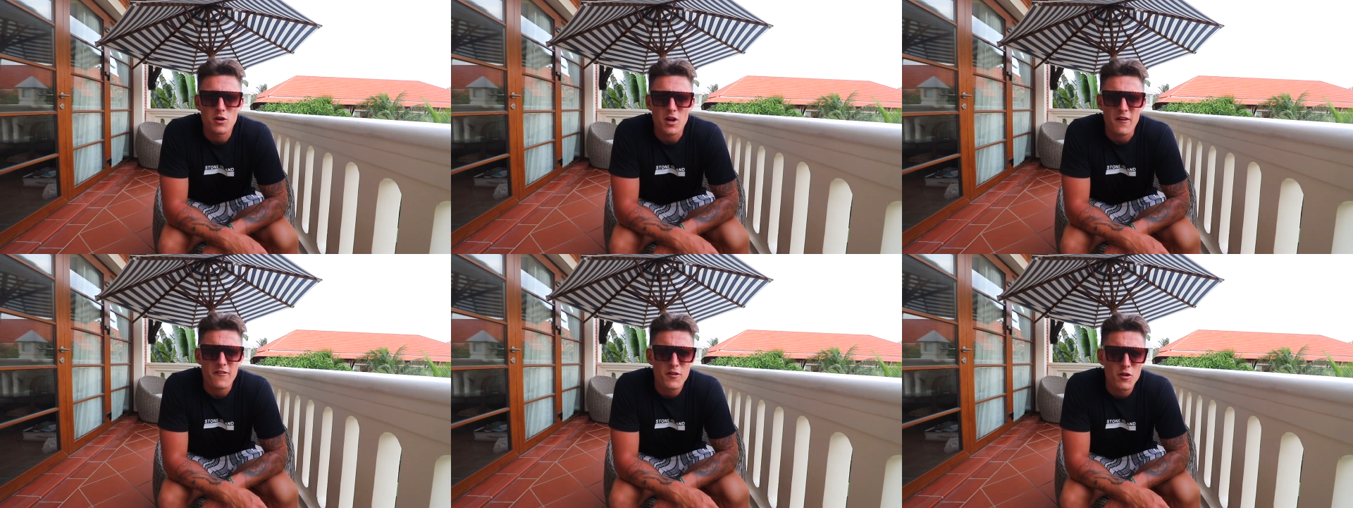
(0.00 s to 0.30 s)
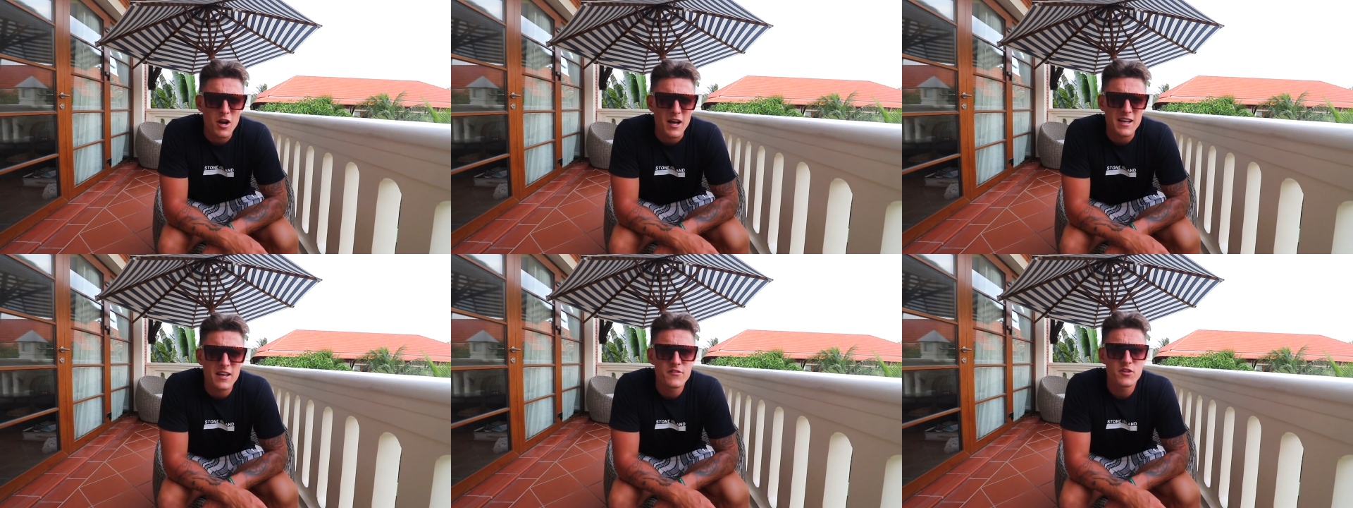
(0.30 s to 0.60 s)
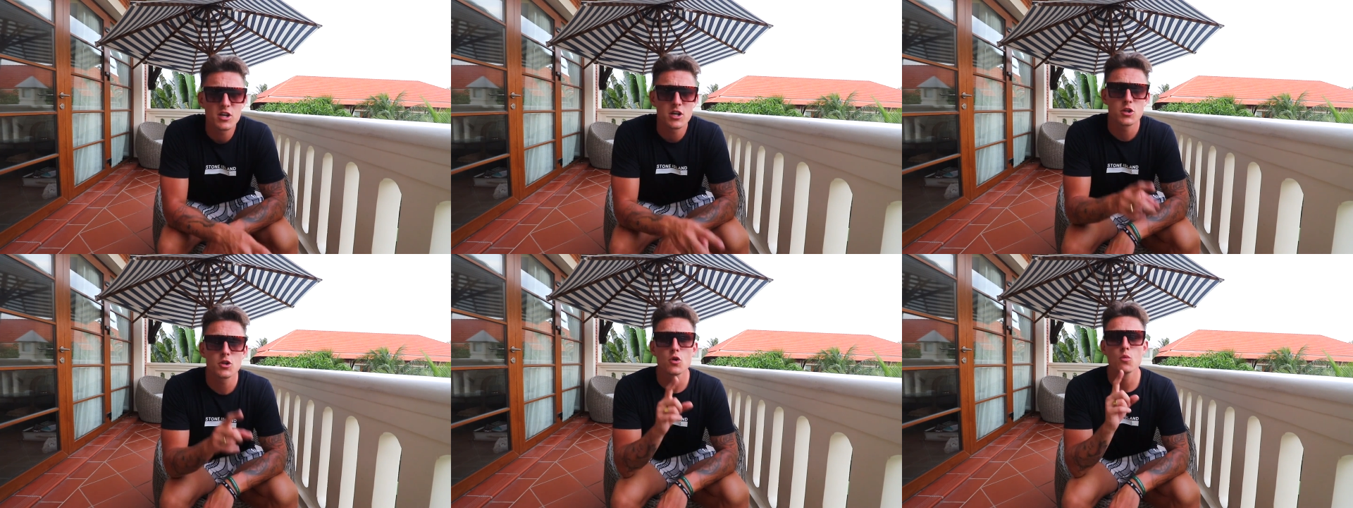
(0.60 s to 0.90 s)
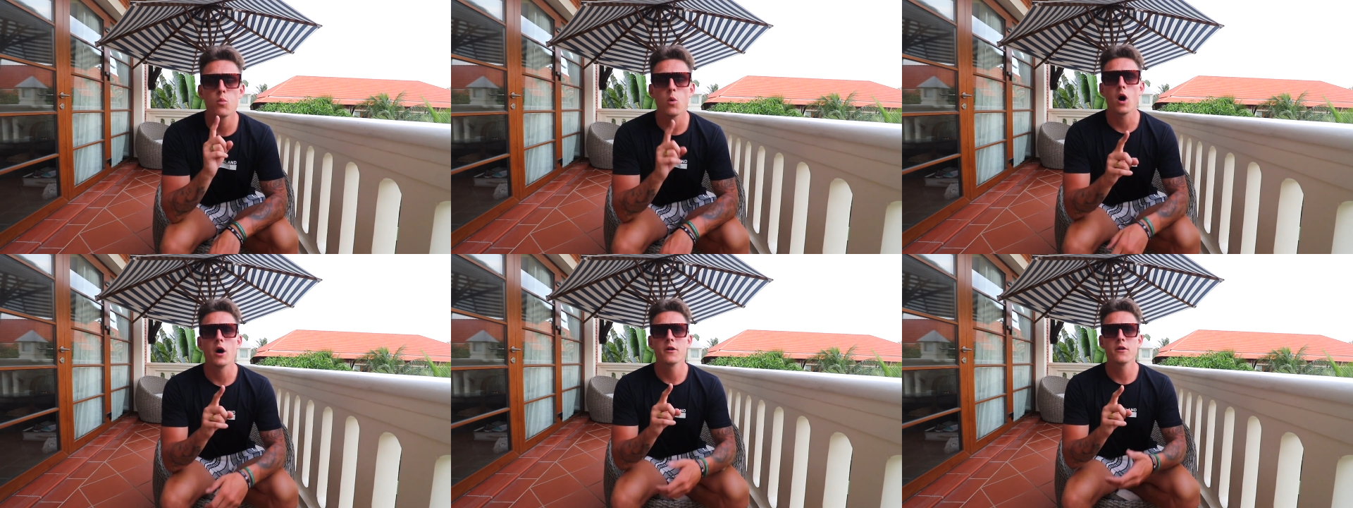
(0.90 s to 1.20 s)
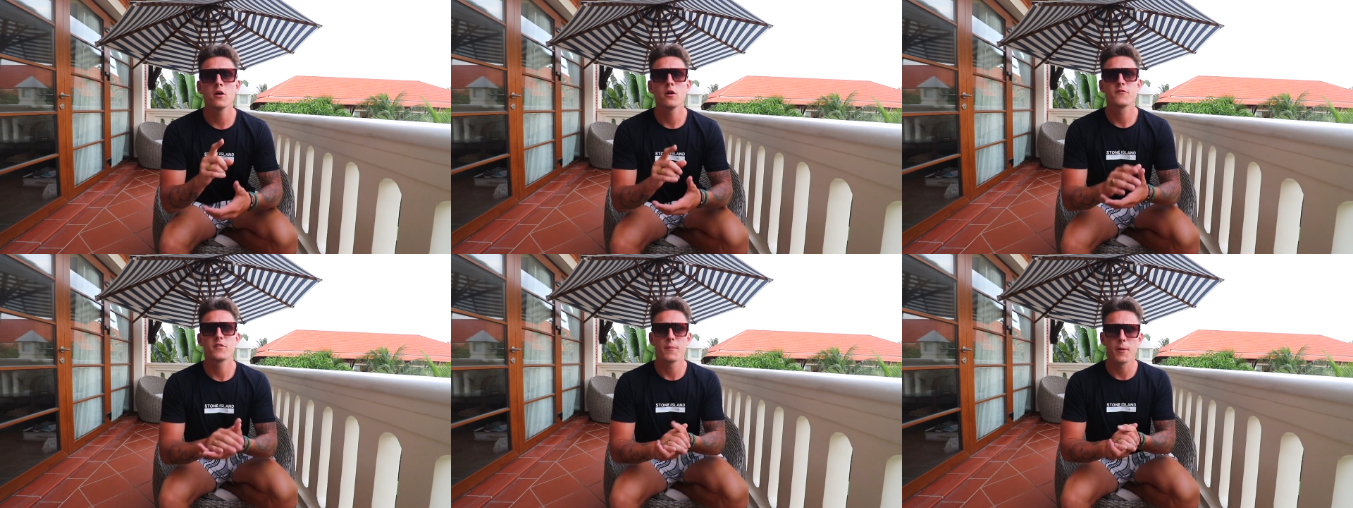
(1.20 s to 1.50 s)
I feel like if you're going to do
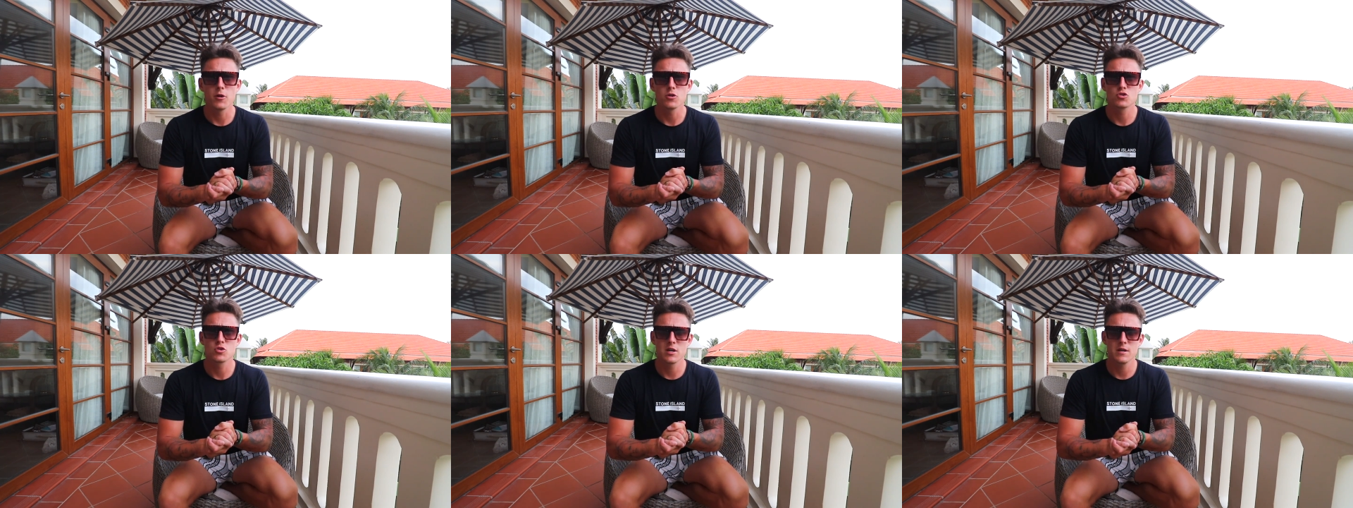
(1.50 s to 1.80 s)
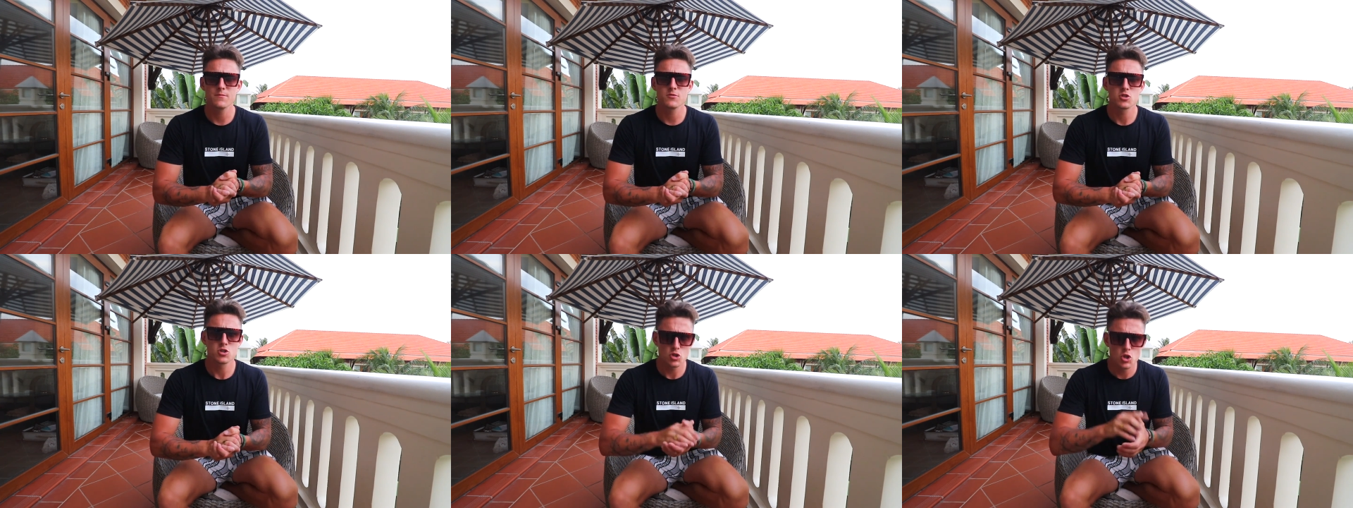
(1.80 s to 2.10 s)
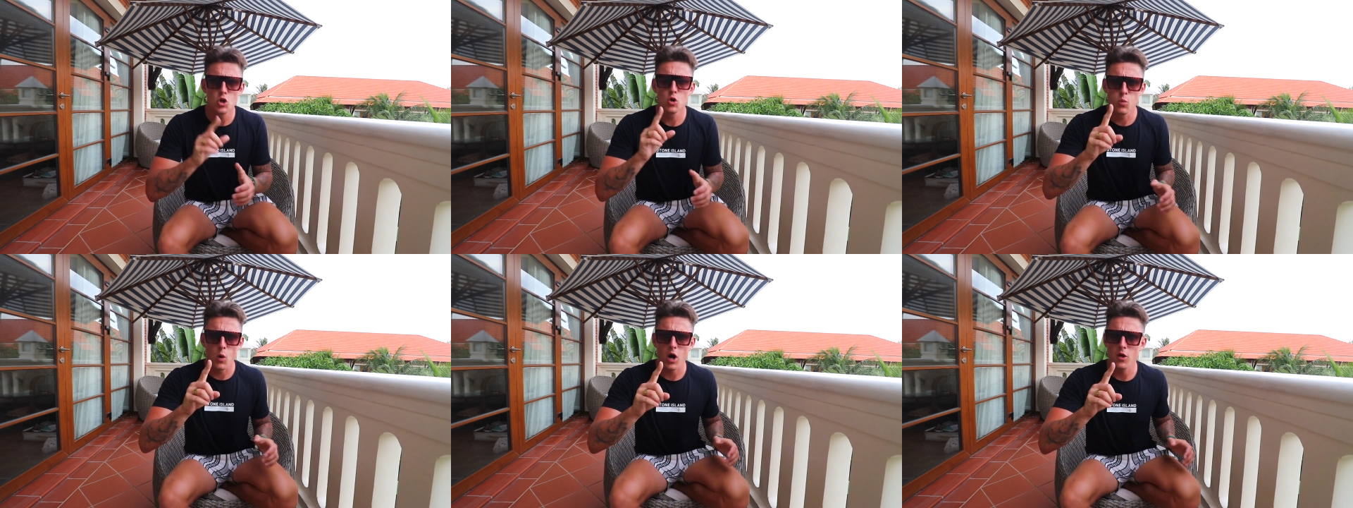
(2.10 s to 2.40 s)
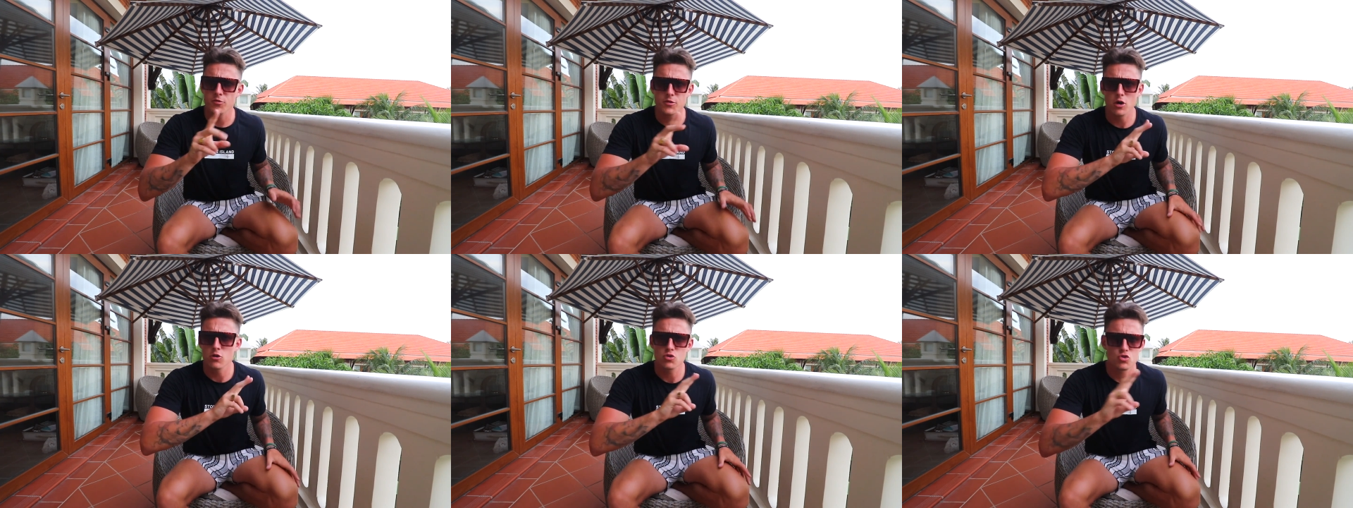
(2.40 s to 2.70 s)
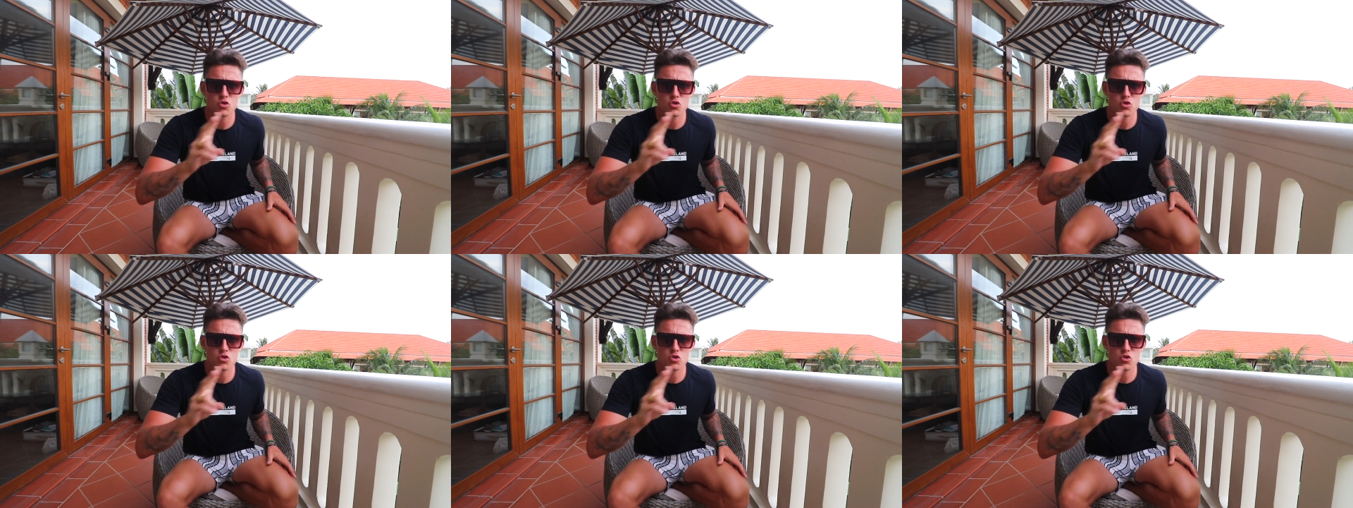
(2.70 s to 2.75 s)
one of the boat trips, do one. Don't